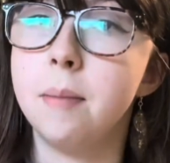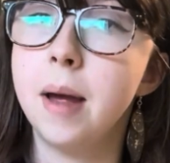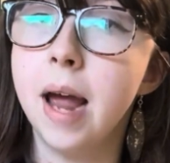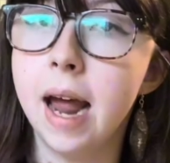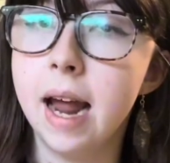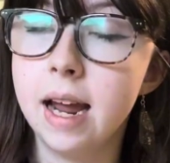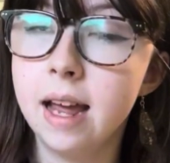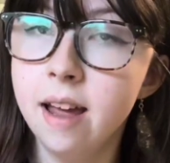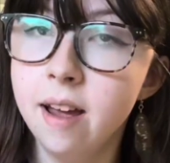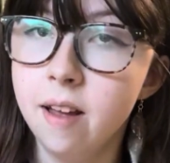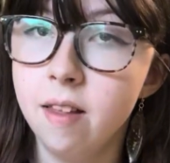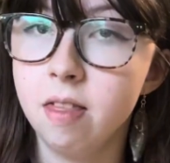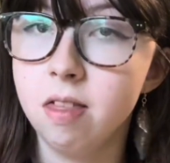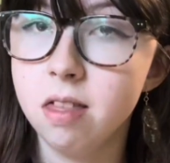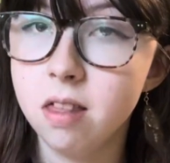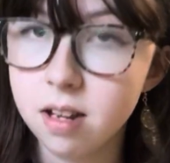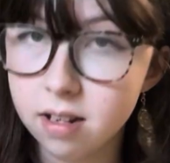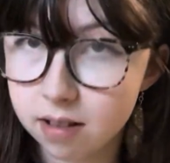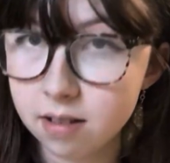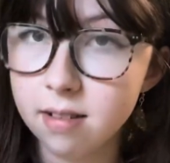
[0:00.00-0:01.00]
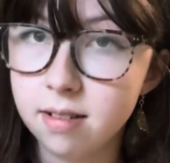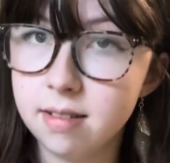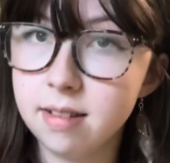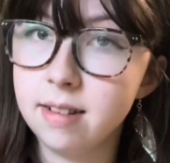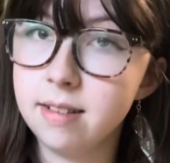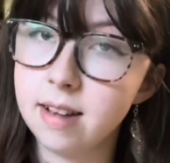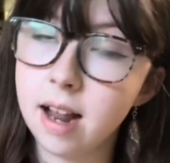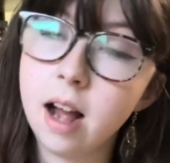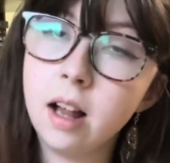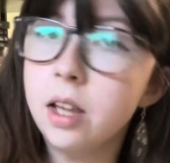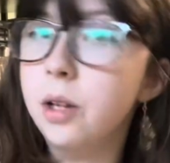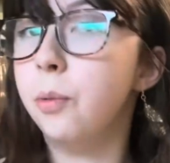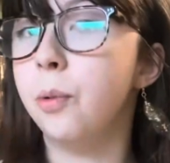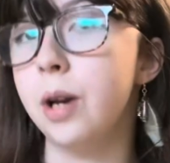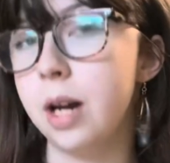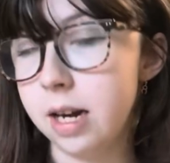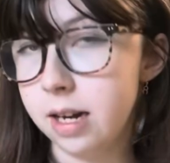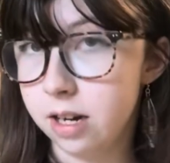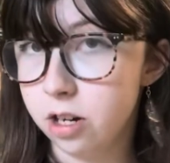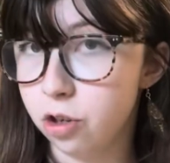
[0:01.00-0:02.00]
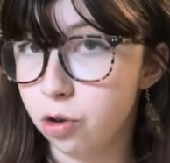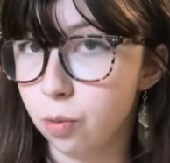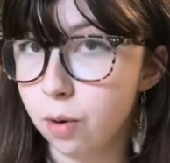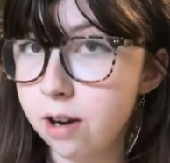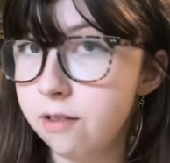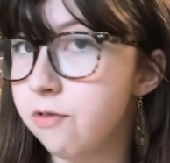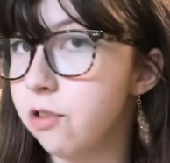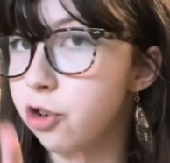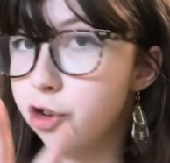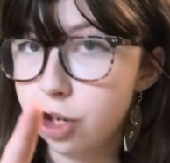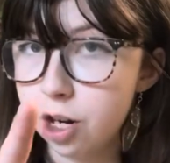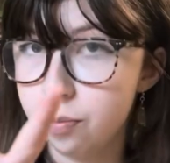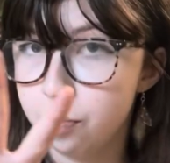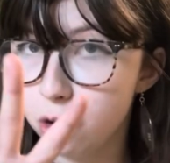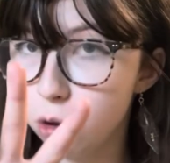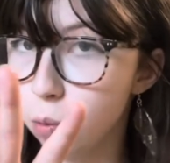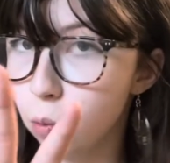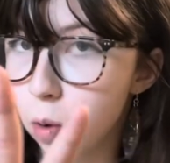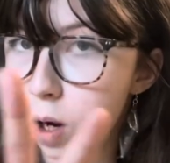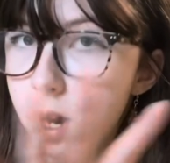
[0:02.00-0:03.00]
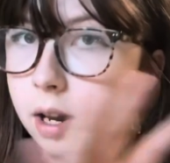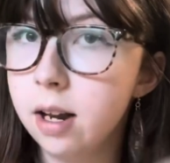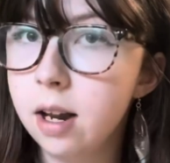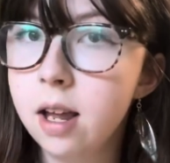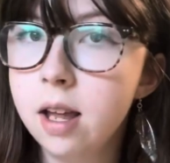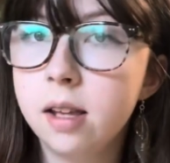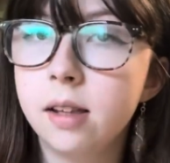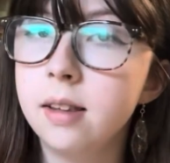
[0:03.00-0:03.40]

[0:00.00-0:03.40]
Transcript: Hey, this is exactly what I need to write for chapter 1.